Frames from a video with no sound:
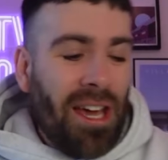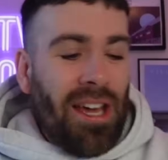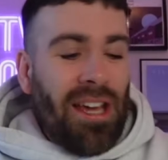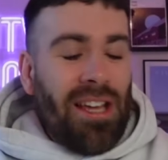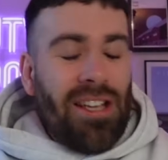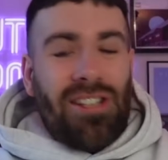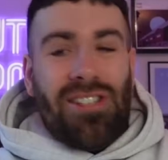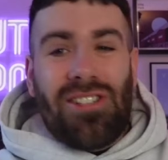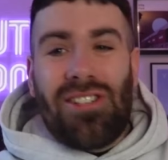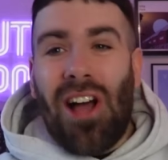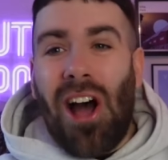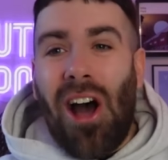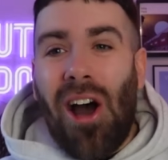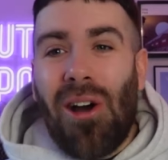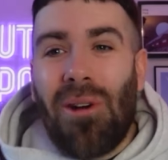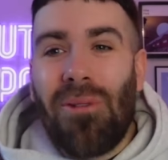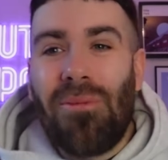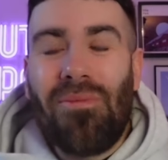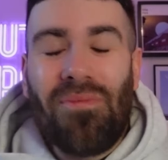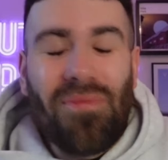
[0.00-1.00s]

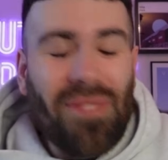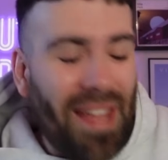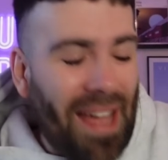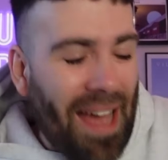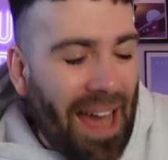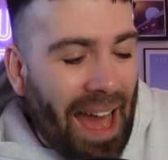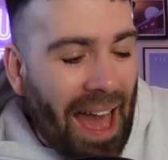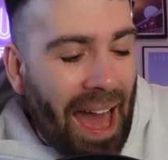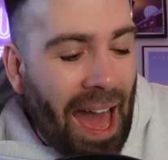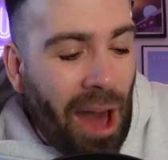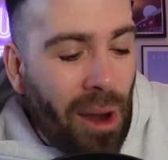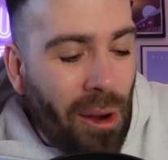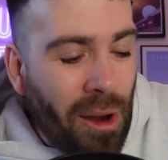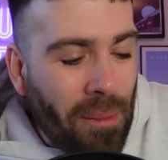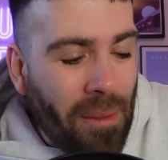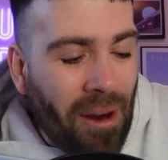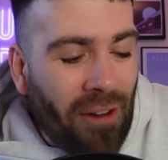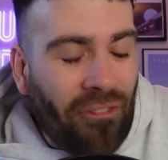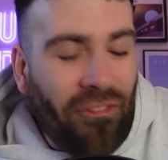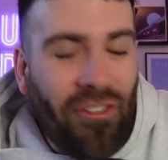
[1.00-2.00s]
So, how am
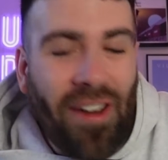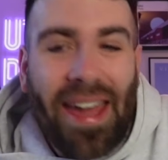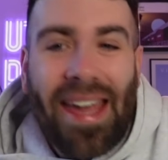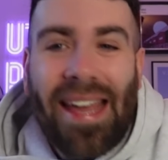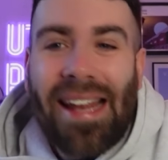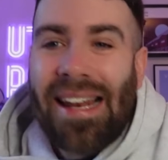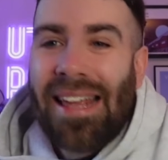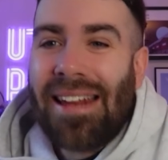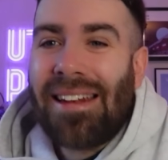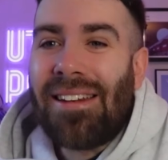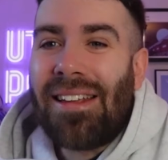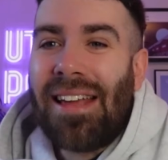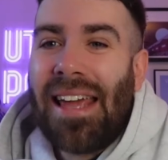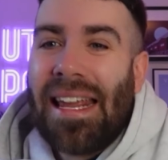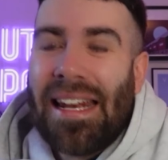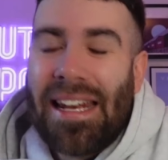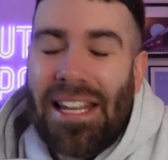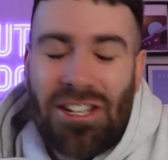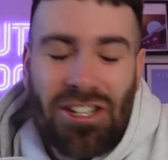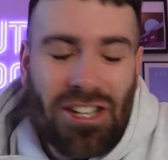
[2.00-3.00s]
I feeling
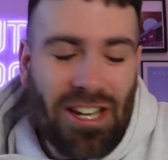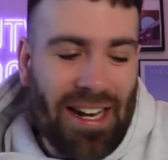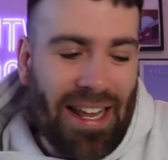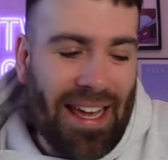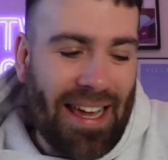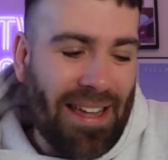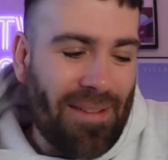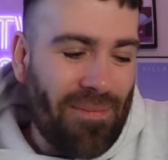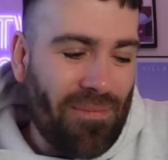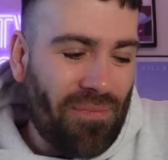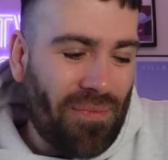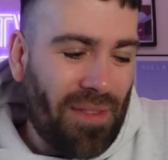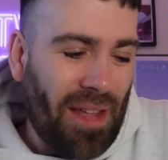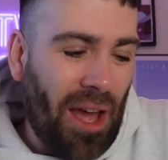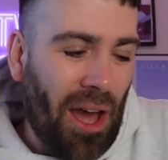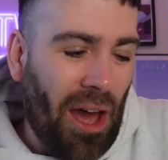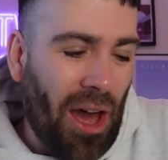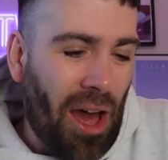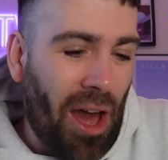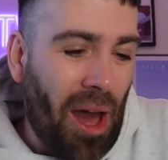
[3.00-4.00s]
initially?
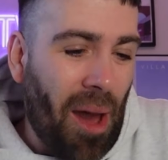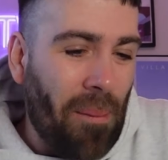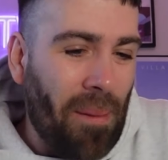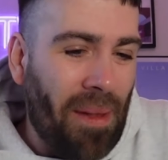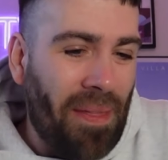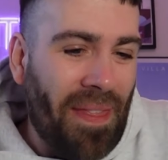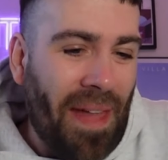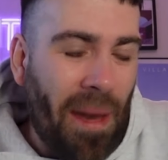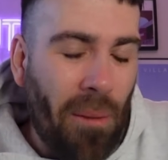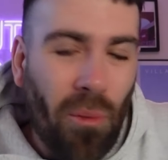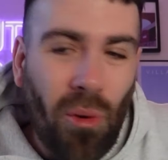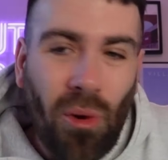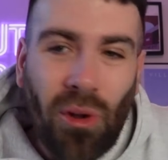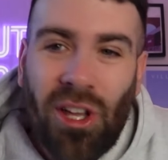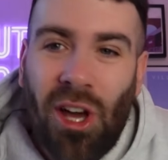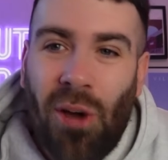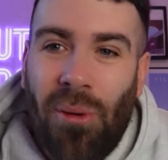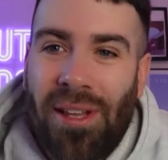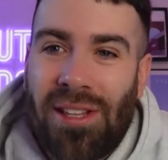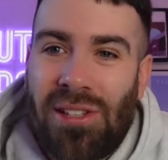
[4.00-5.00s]
And then we'll
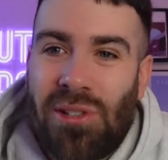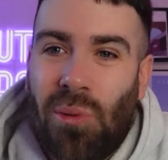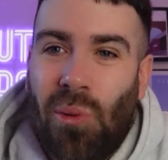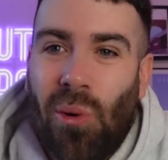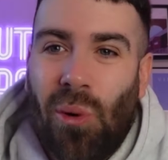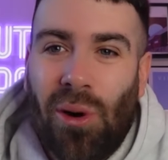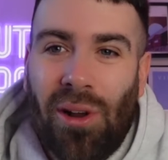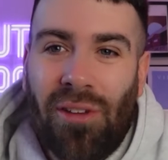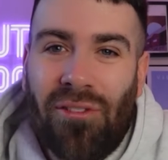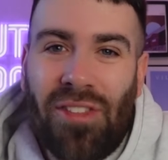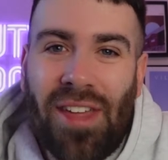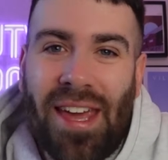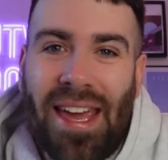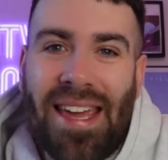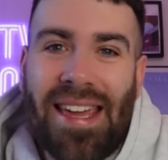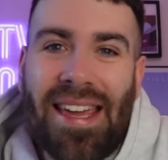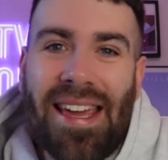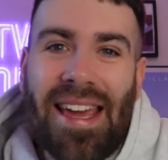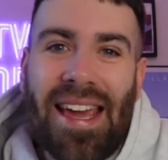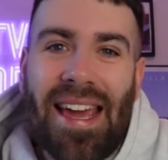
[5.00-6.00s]
go into all of
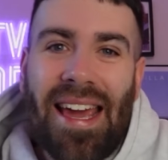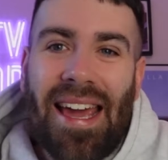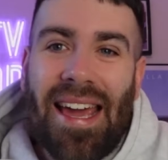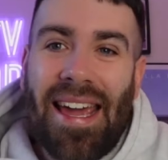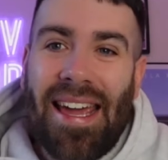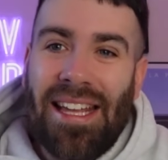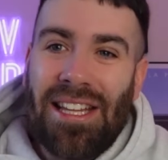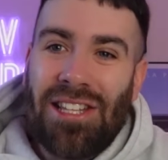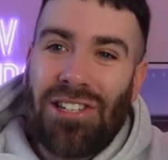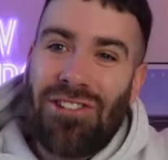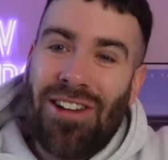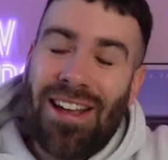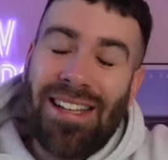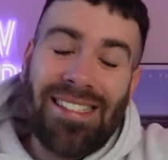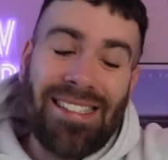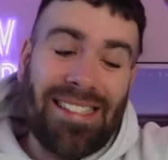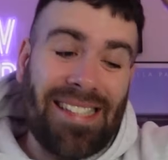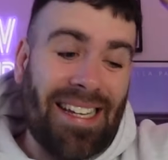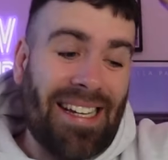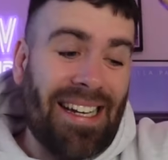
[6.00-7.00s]
the
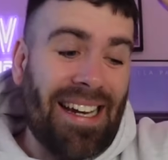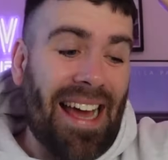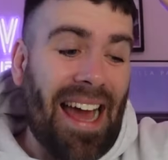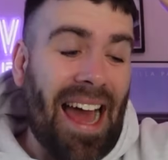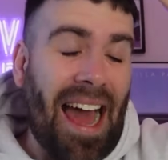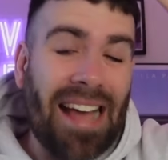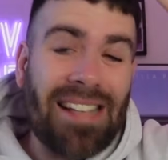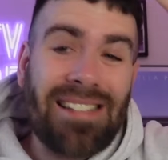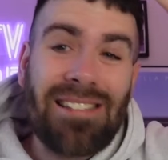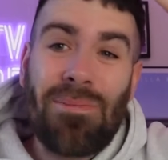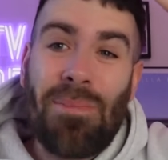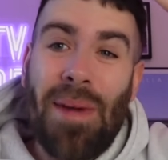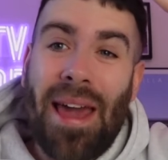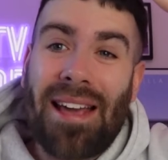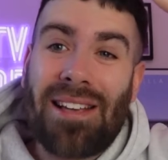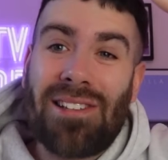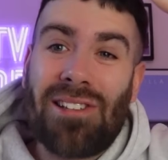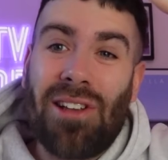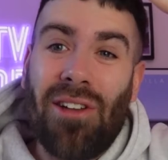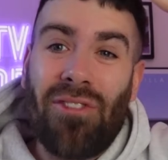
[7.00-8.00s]
interesting
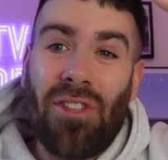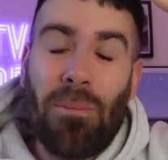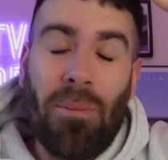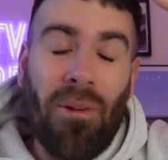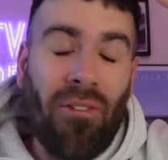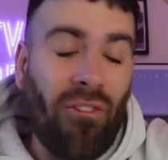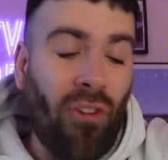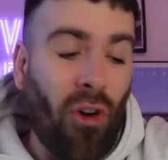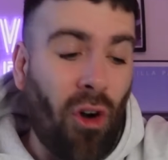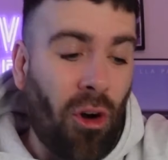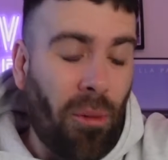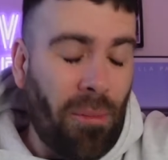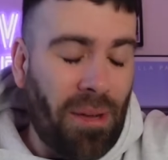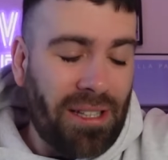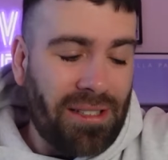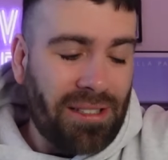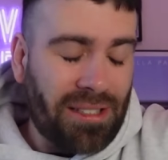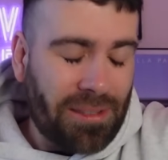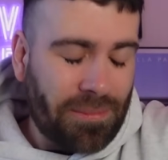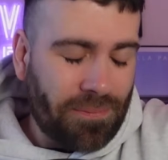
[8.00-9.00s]
aspects of the
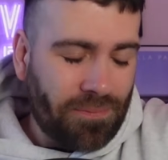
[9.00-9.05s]
performance.